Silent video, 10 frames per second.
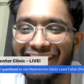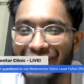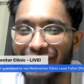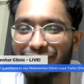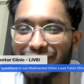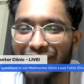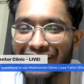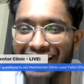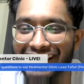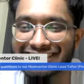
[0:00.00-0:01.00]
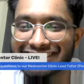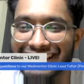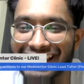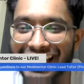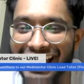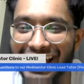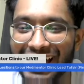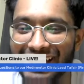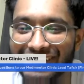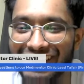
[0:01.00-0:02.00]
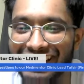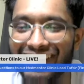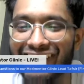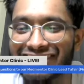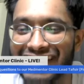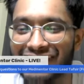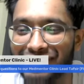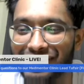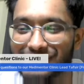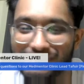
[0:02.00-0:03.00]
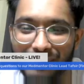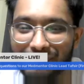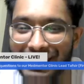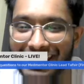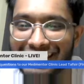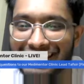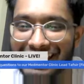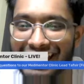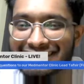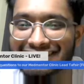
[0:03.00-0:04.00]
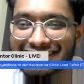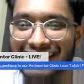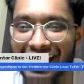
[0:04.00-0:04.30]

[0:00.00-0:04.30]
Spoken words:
That would be quite nice. Great. Oh, thank you, another sparring medic. Yes.